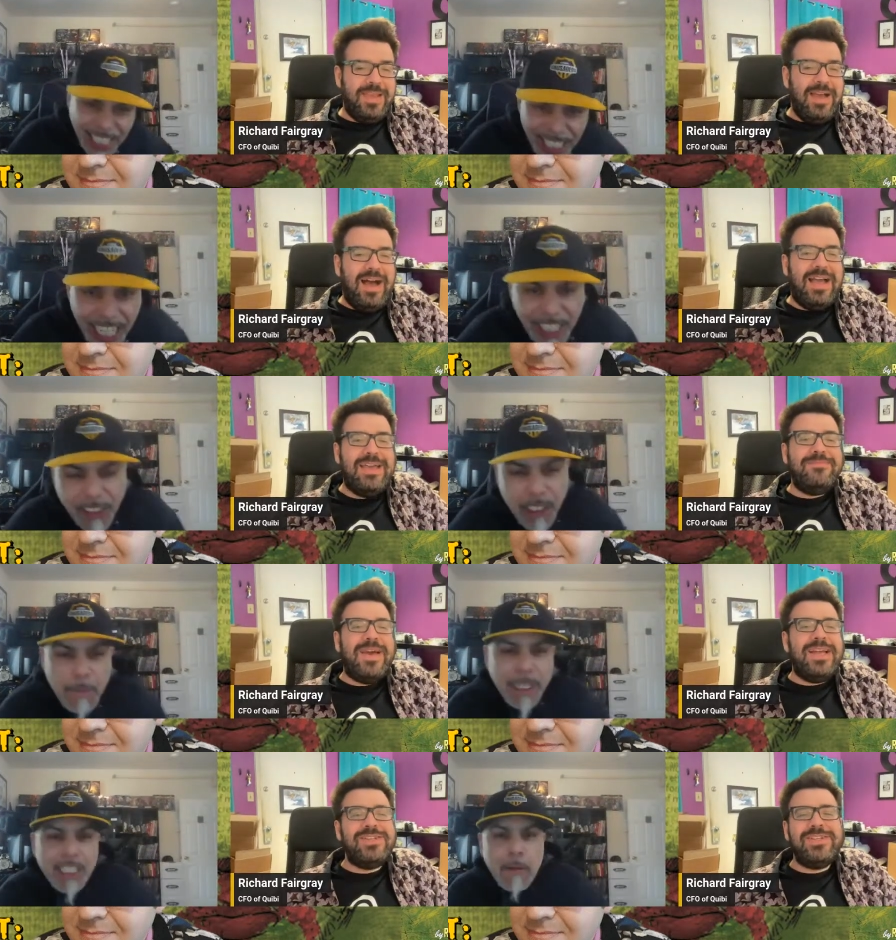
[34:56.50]
Speaker 1: I
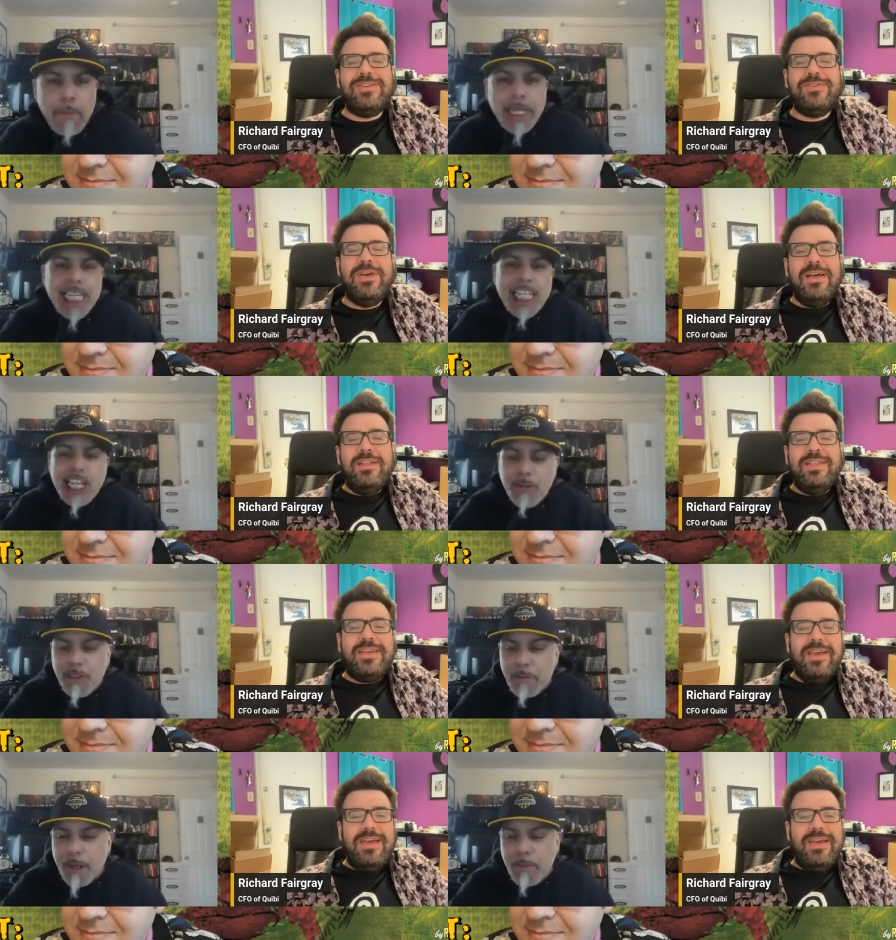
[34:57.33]
imagine the beating
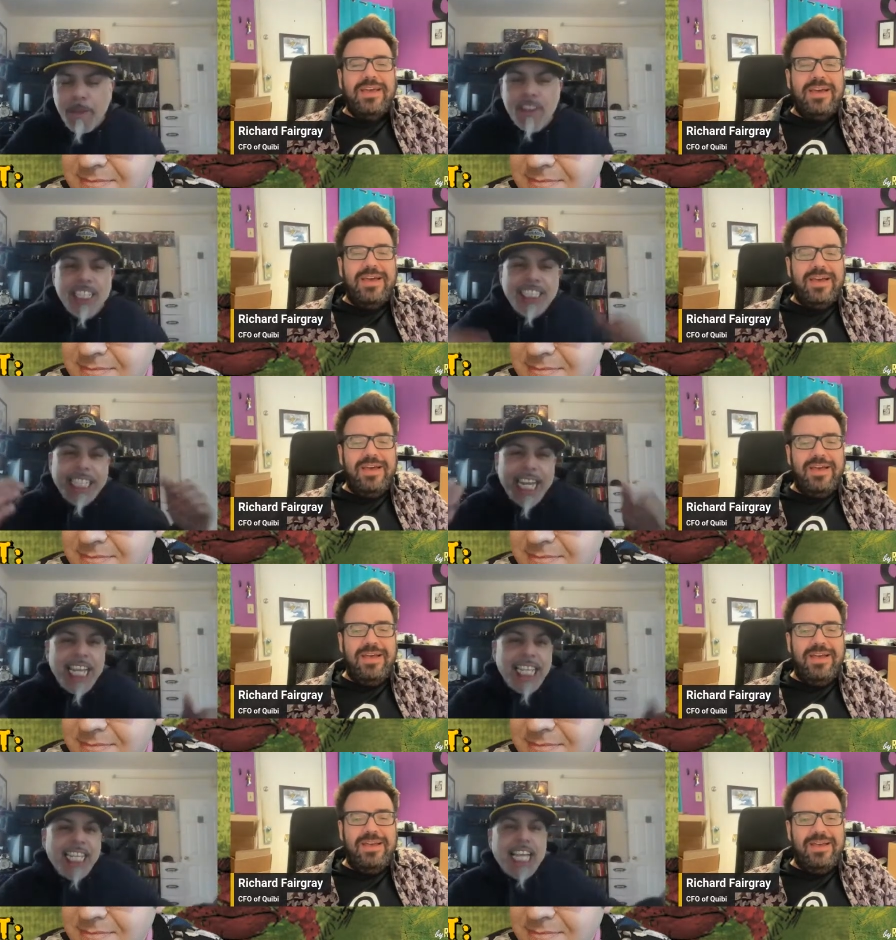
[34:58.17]
you remember the
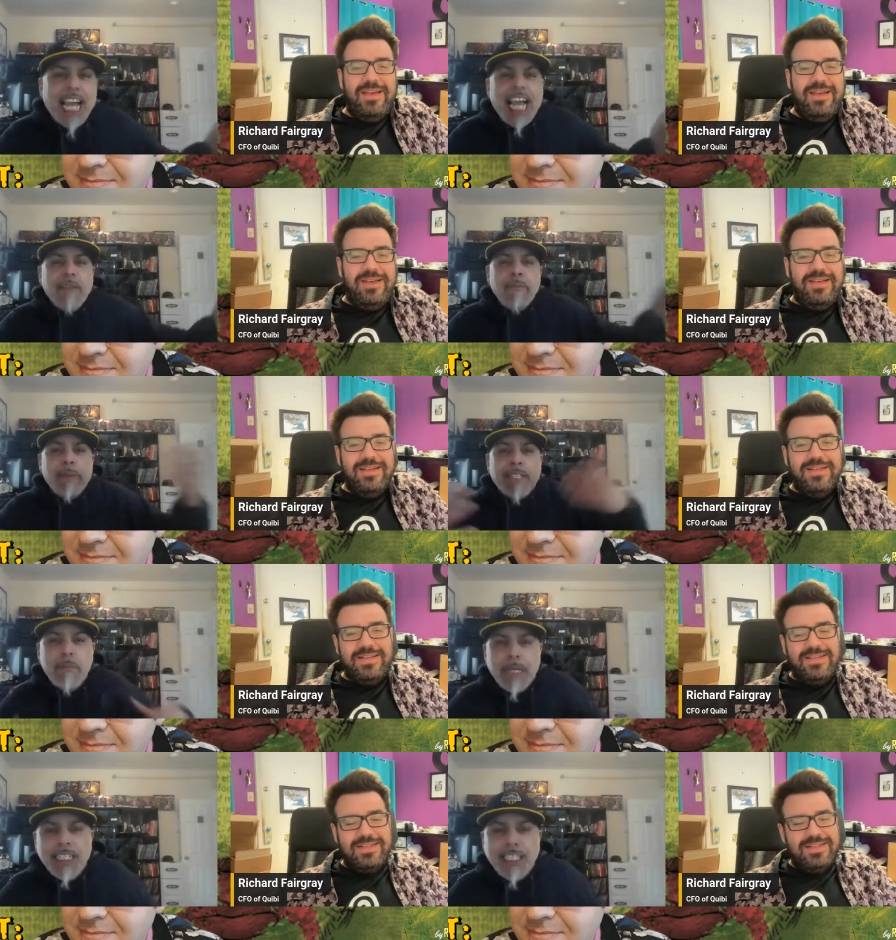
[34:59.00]
day that I
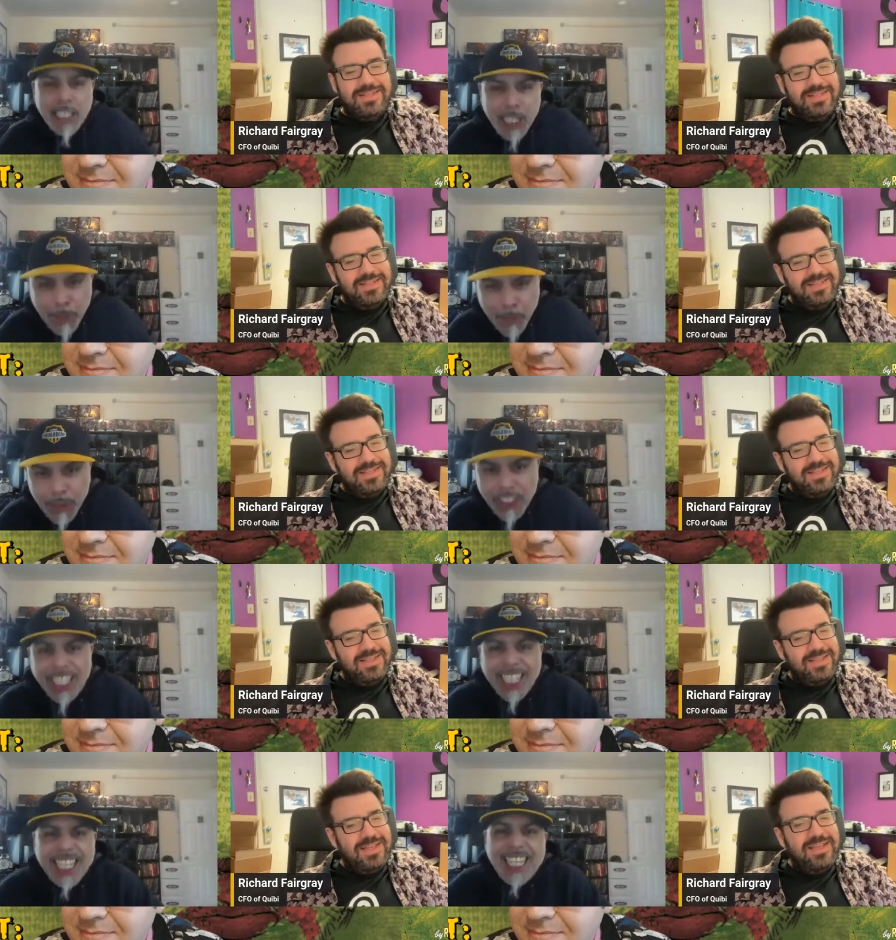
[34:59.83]
beat
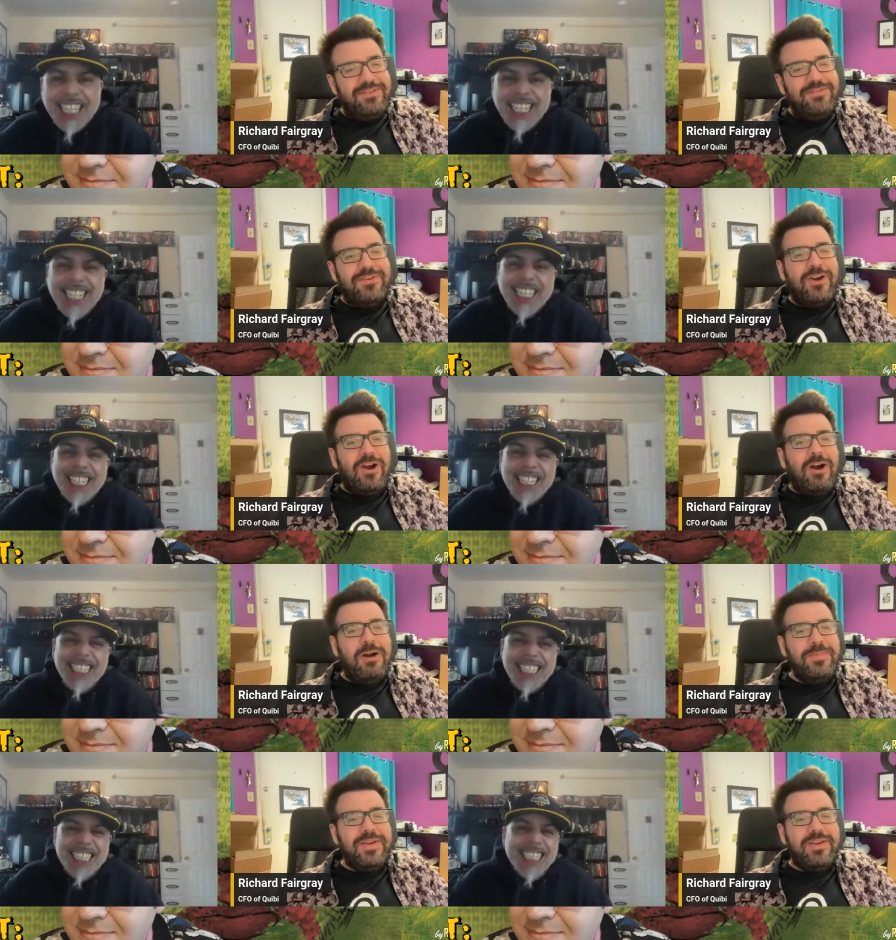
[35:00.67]
myself.
Speaker 2: if
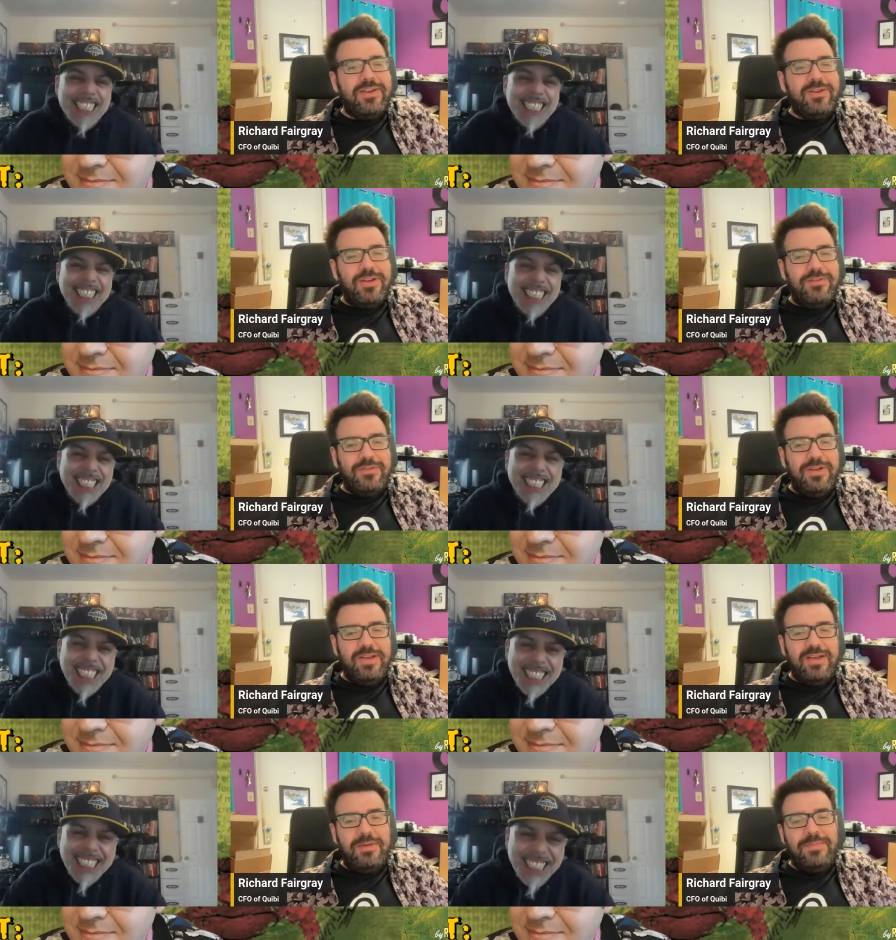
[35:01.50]
comic, if
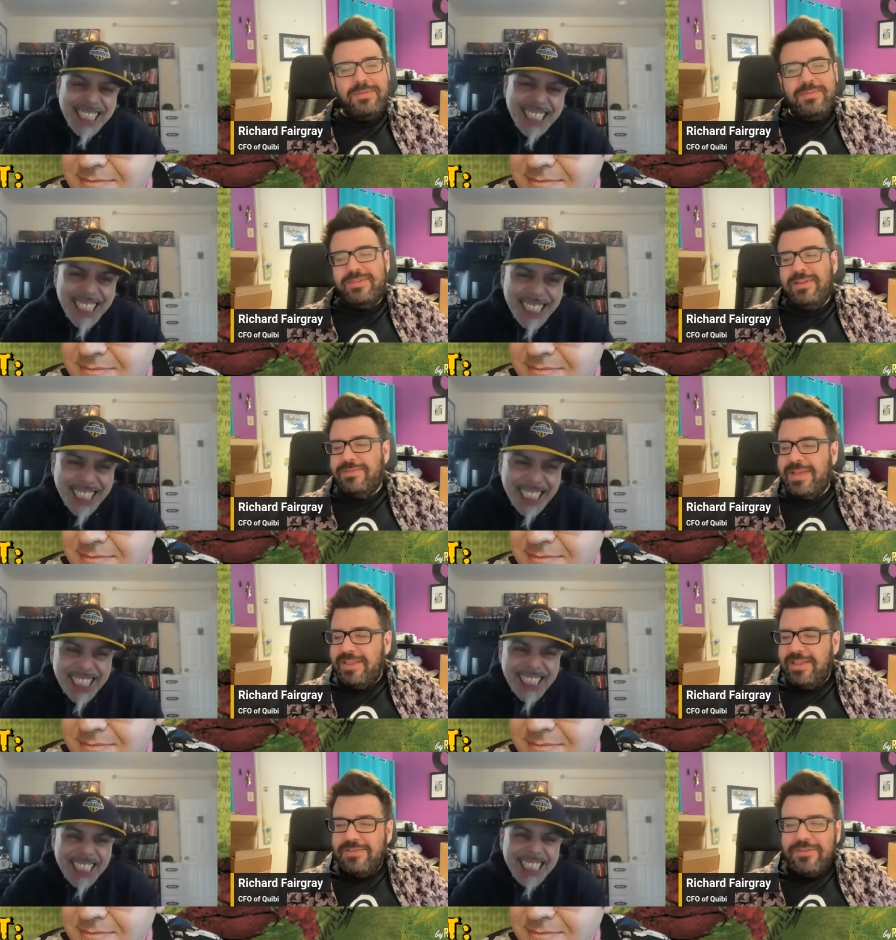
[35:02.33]
I beat myself
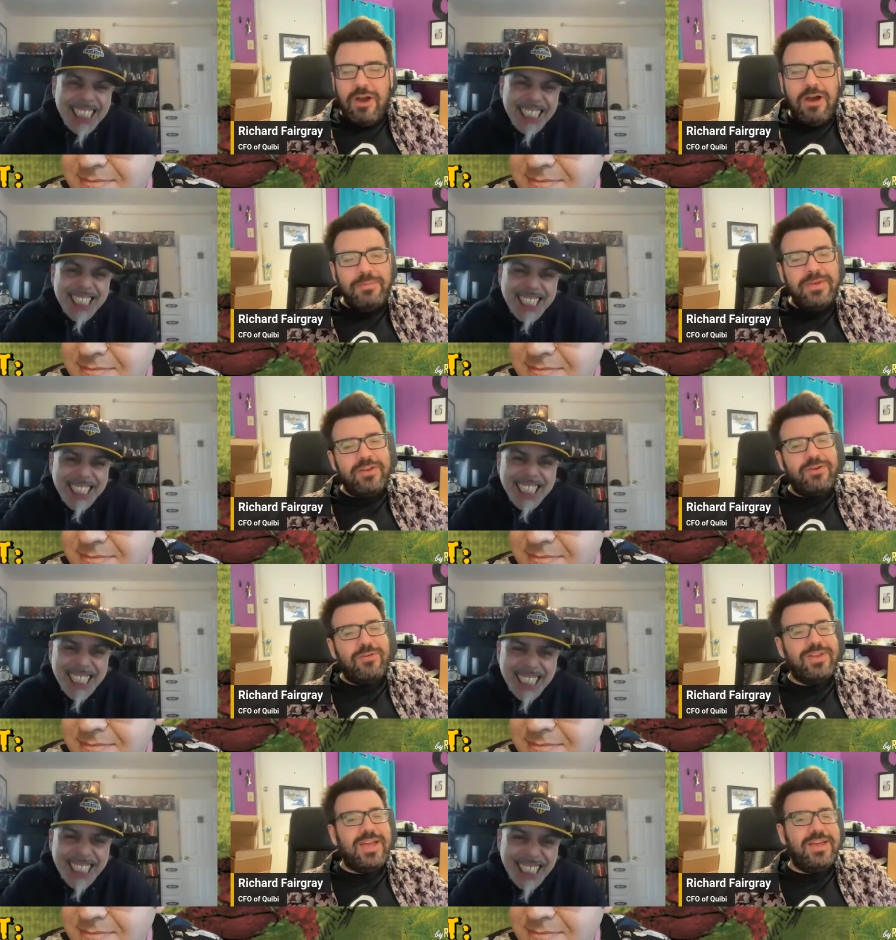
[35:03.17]
daily. If comic
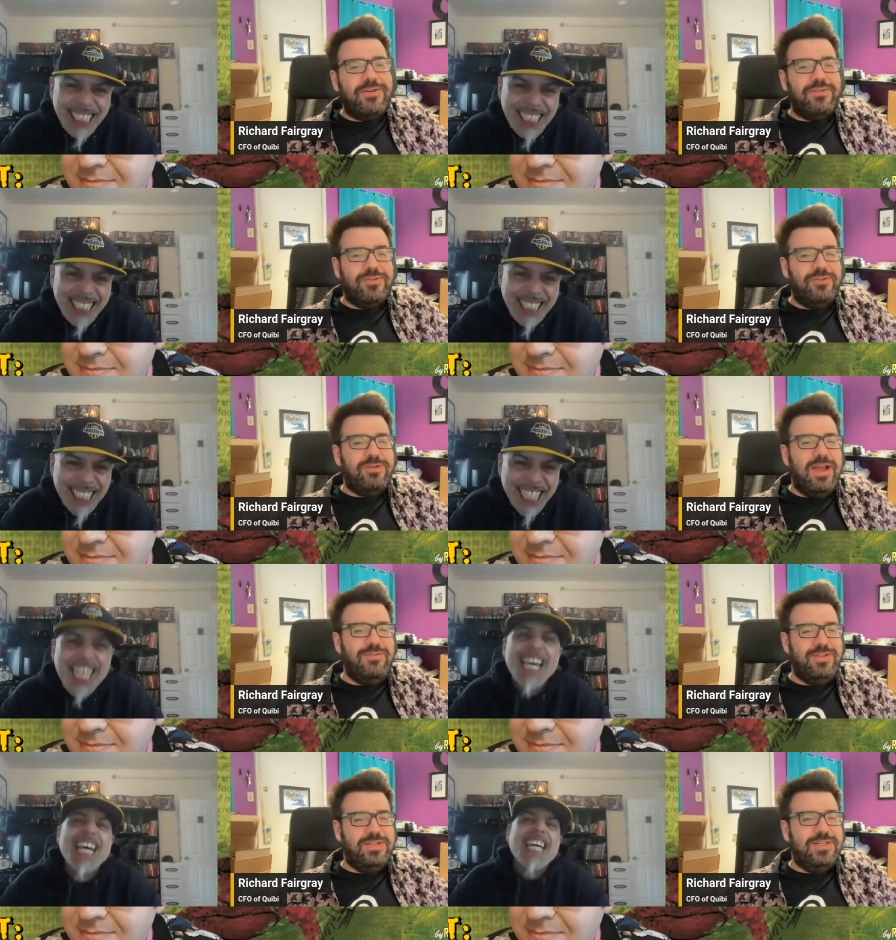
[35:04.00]
creators could
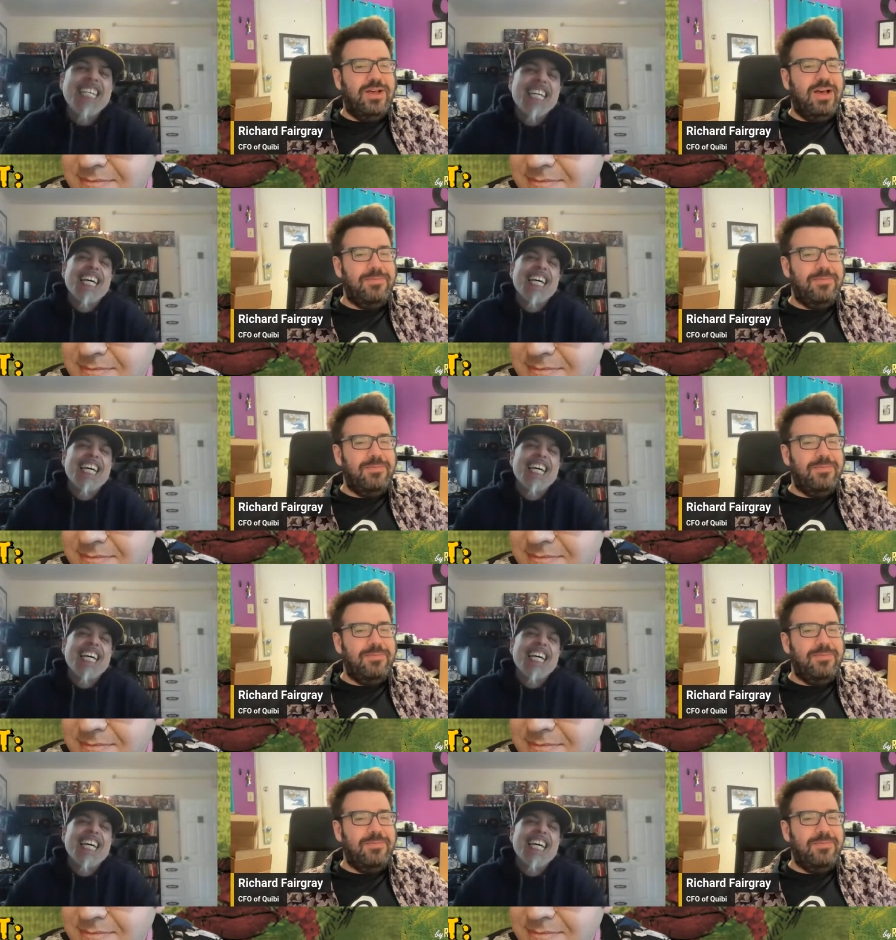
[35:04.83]
travel in time,